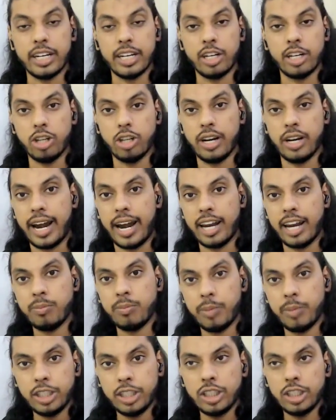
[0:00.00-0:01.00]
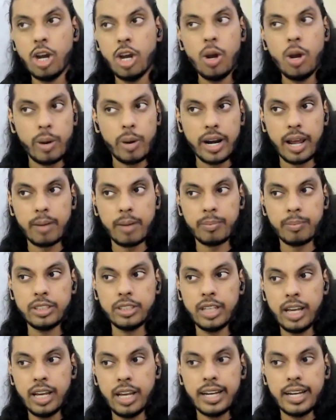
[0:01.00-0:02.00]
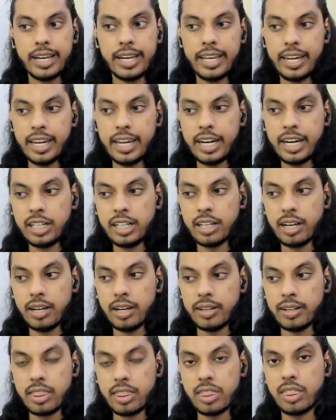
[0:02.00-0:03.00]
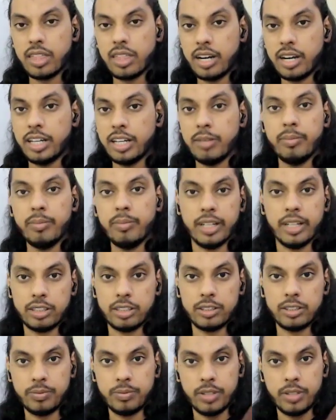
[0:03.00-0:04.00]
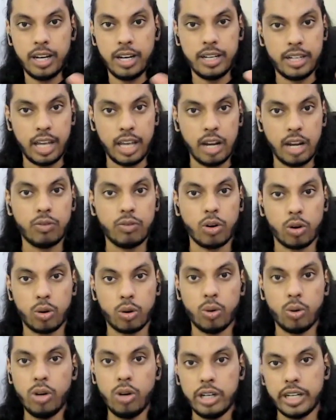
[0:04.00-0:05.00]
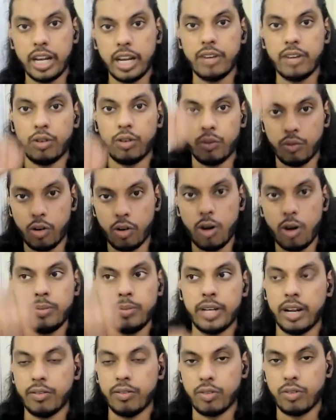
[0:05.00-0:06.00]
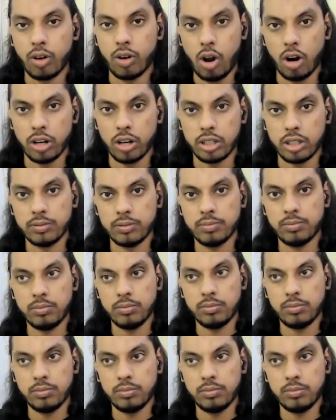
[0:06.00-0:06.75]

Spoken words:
into your landing page, what happens? Create 30 mails. 10 for cold, 10 for warm, 10 for hot.